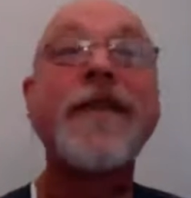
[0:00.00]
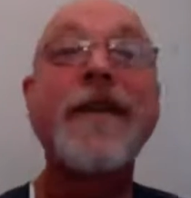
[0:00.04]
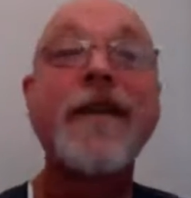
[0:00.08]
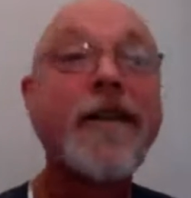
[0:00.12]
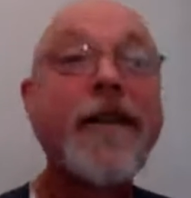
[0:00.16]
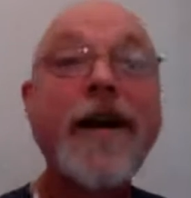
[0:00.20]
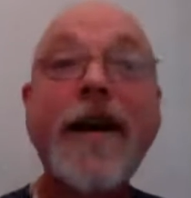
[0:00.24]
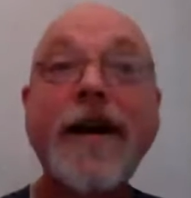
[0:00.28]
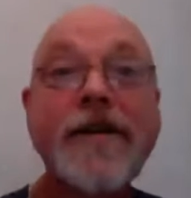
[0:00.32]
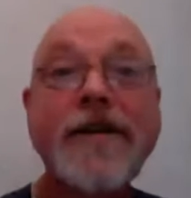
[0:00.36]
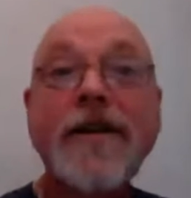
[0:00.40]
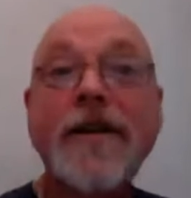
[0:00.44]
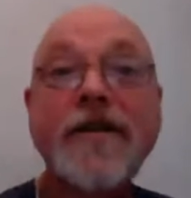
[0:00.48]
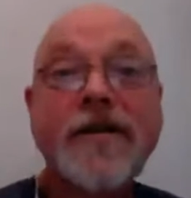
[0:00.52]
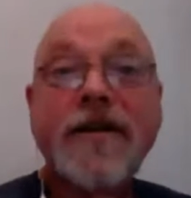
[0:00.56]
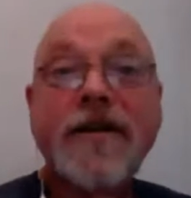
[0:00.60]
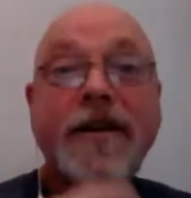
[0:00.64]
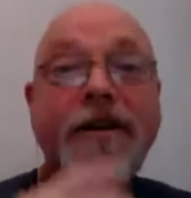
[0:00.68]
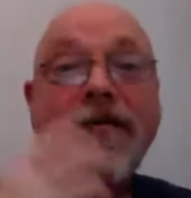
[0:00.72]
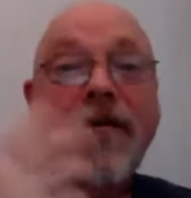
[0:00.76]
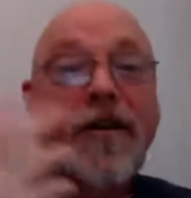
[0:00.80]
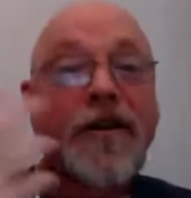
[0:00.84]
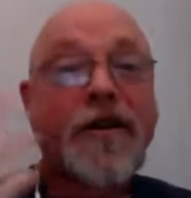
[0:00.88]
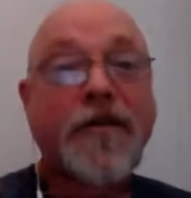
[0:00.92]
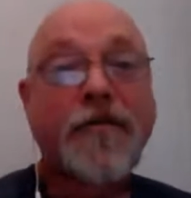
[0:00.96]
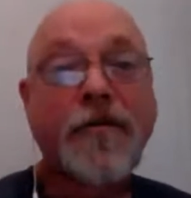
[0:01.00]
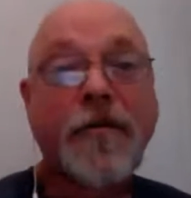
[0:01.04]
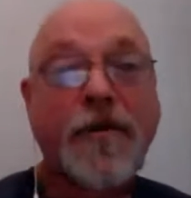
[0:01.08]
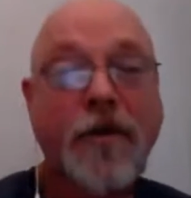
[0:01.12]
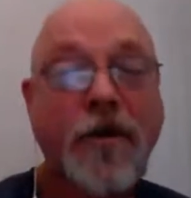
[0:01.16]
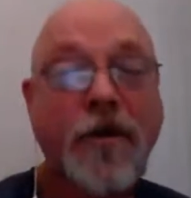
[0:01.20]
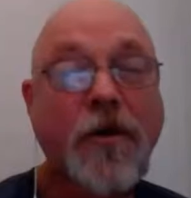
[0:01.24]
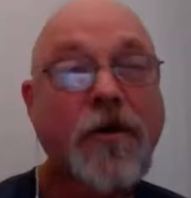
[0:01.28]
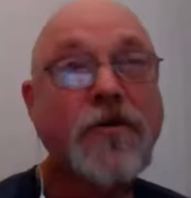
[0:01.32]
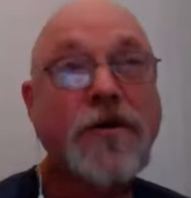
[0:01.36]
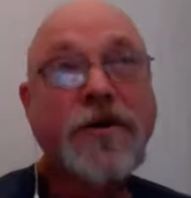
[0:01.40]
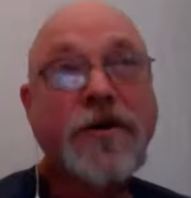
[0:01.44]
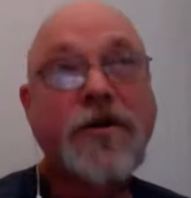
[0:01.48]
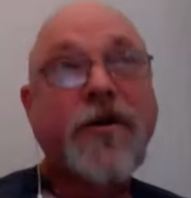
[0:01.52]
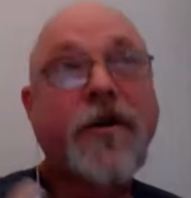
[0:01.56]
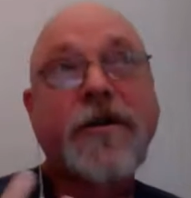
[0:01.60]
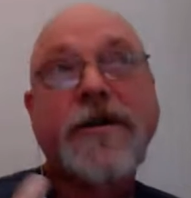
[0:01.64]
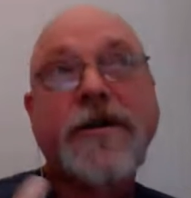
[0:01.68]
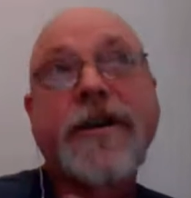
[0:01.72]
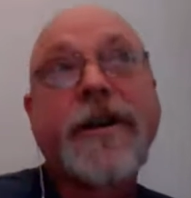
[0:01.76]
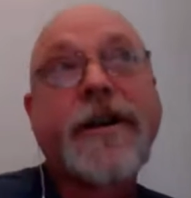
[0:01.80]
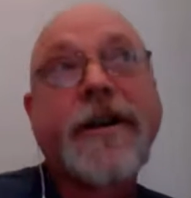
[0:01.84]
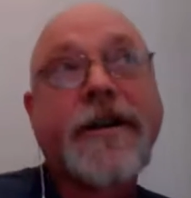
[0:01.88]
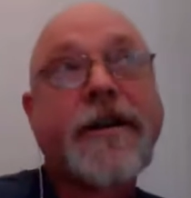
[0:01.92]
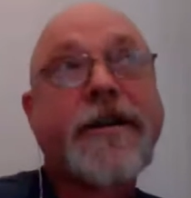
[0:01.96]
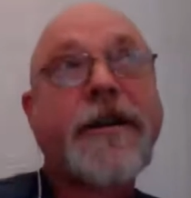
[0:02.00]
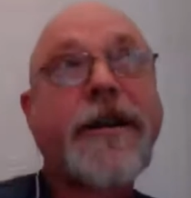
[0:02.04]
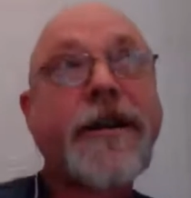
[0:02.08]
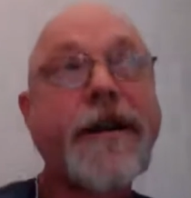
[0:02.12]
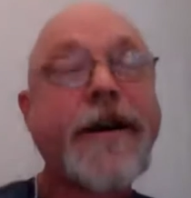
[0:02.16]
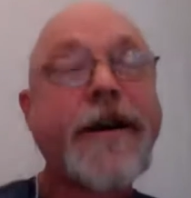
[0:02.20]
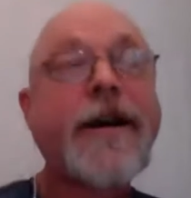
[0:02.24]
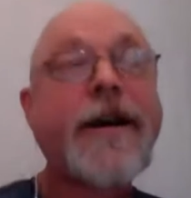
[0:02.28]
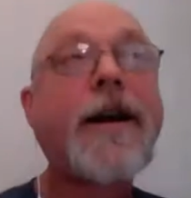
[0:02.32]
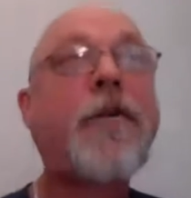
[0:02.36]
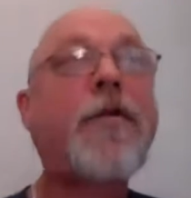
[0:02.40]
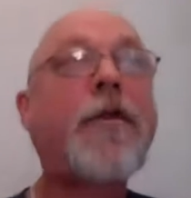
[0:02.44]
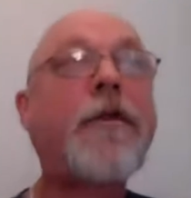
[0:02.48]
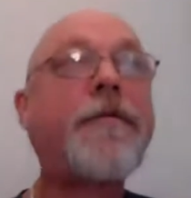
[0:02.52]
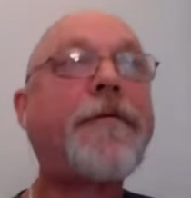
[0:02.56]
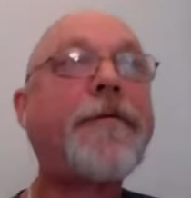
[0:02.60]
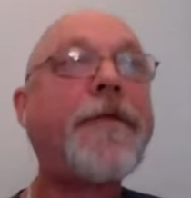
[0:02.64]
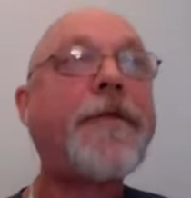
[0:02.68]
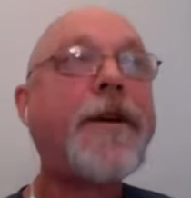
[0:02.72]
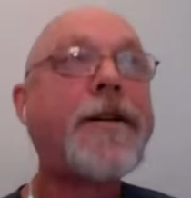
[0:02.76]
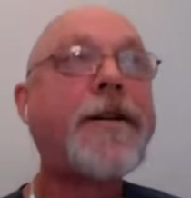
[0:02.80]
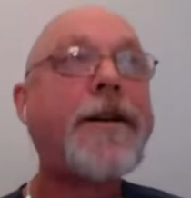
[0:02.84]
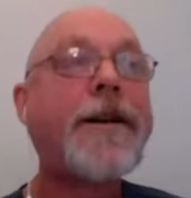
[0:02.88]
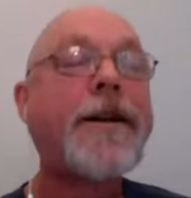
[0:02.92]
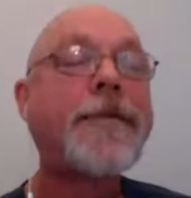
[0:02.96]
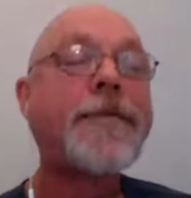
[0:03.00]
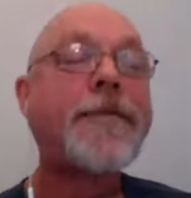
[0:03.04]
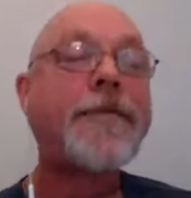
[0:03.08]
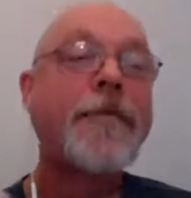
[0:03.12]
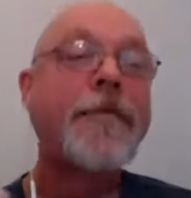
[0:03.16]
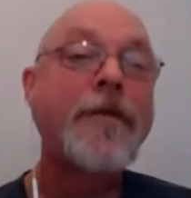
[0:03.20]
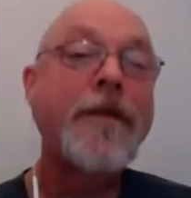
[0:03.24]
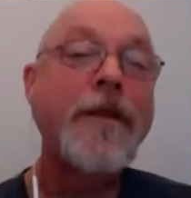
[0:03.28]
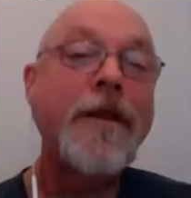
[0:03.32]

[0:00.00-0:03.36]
That doesn't even come close to articulating how I'm feeling.